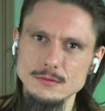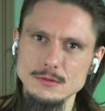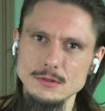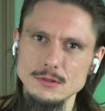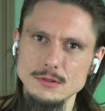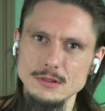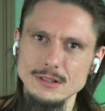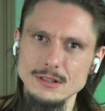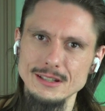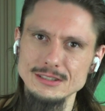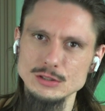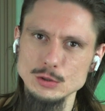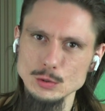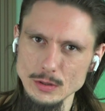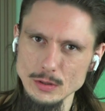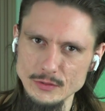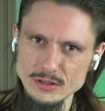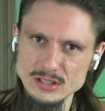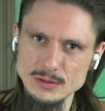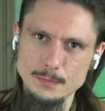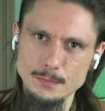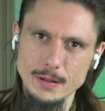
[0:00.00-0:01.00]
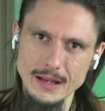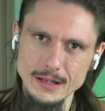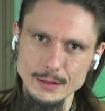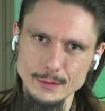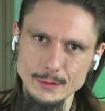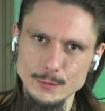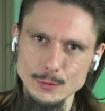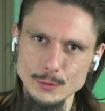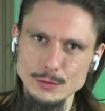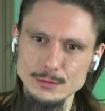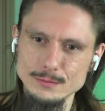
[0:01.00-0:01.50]
And so if it's
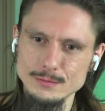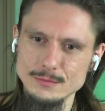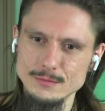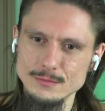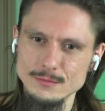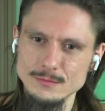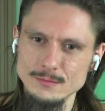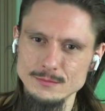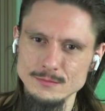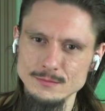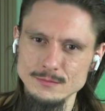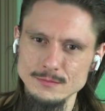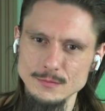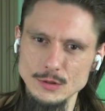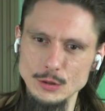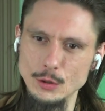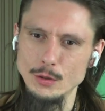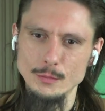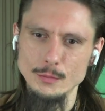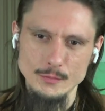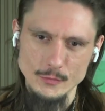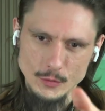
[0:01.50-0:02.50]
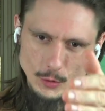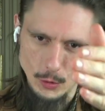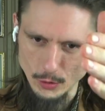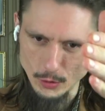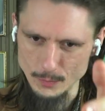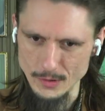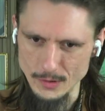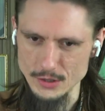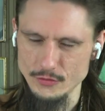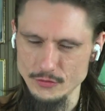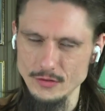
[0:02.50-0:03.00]
painful, the
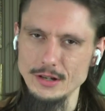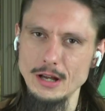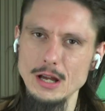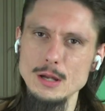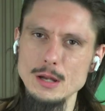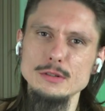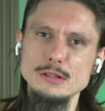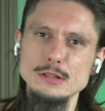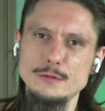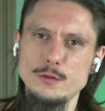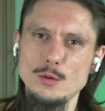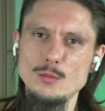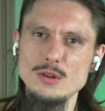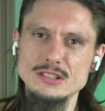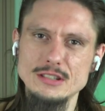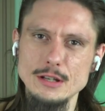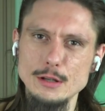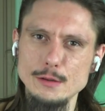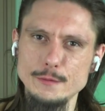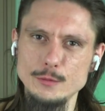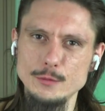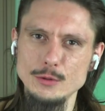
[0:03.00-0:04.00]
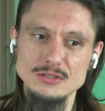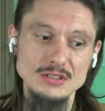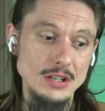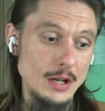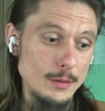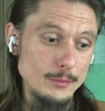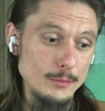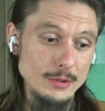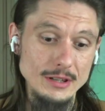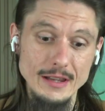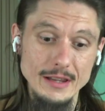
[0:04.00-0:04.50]
automation that I build for myself, for
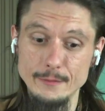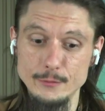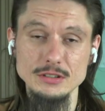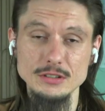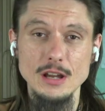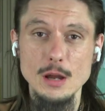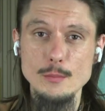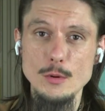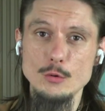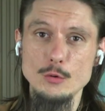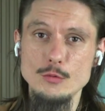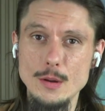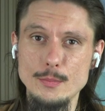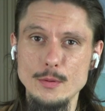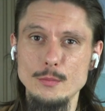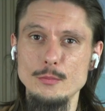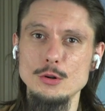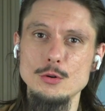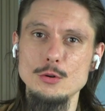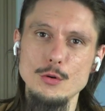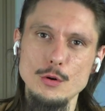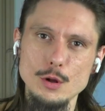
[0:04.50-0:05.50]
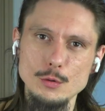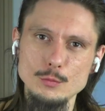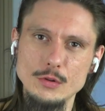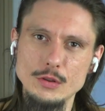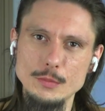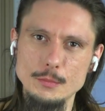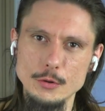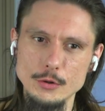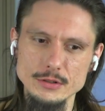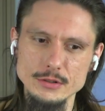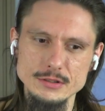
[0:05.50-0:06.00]
example, every time I wrap up a call with a
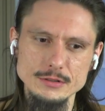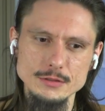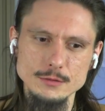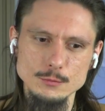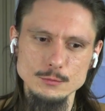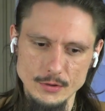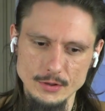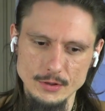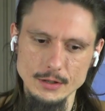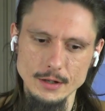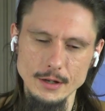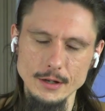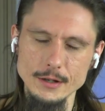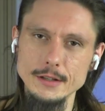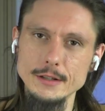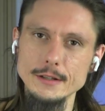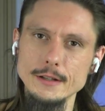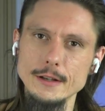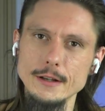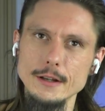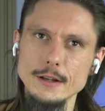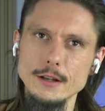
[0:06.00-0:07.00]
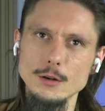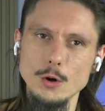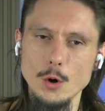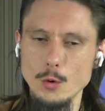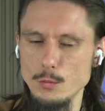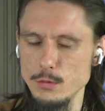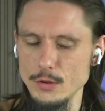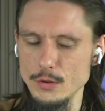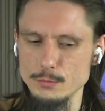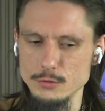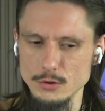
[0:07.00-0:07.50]
person, with a client, or
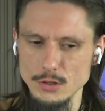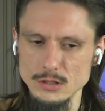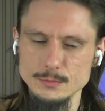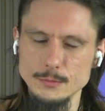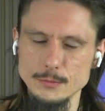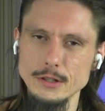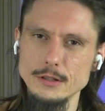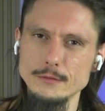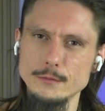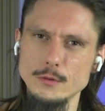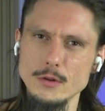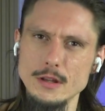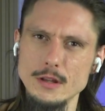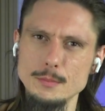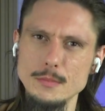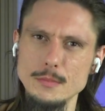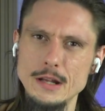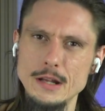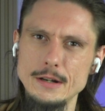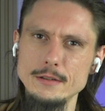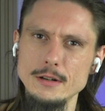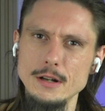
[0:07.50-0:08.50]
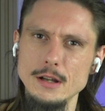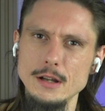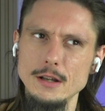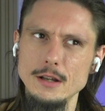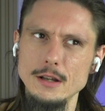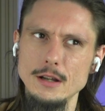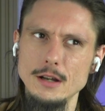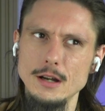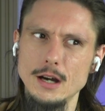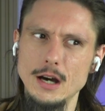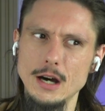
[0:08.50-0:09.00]
with a prospect for that matter,
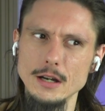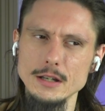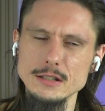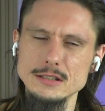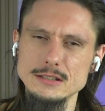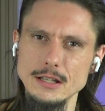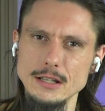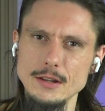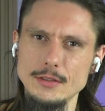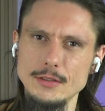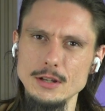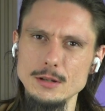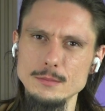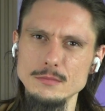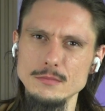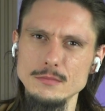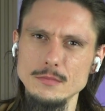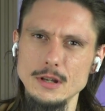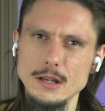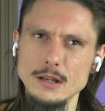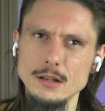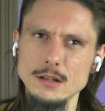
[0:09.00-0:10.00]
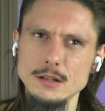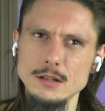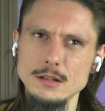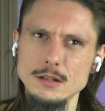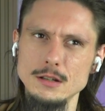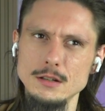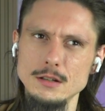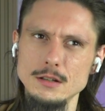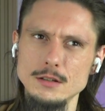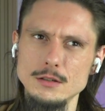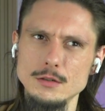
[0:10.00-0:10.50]
I send them
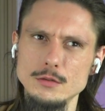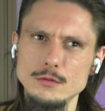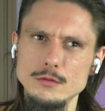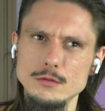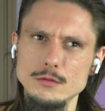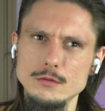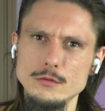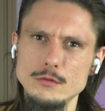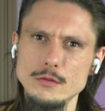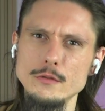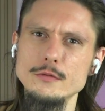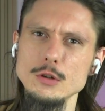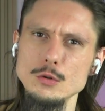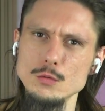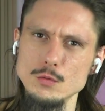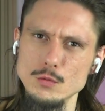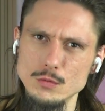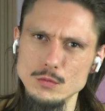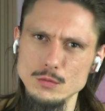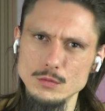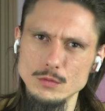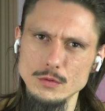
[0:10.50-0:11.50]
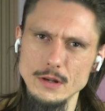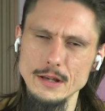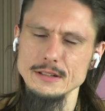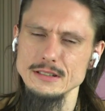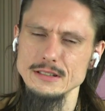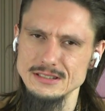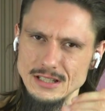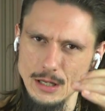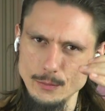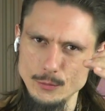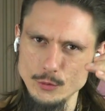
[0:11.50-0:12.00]
a review and a
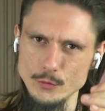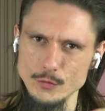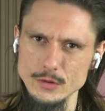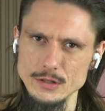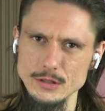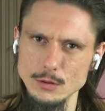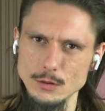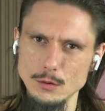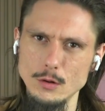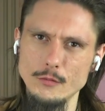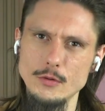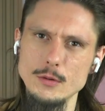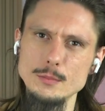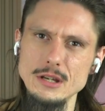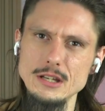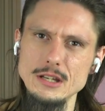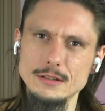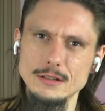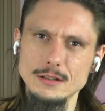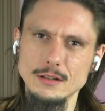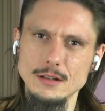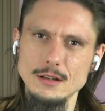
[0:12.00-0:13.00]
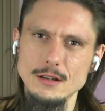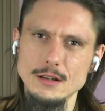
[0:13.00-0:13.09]
summary of the meeting.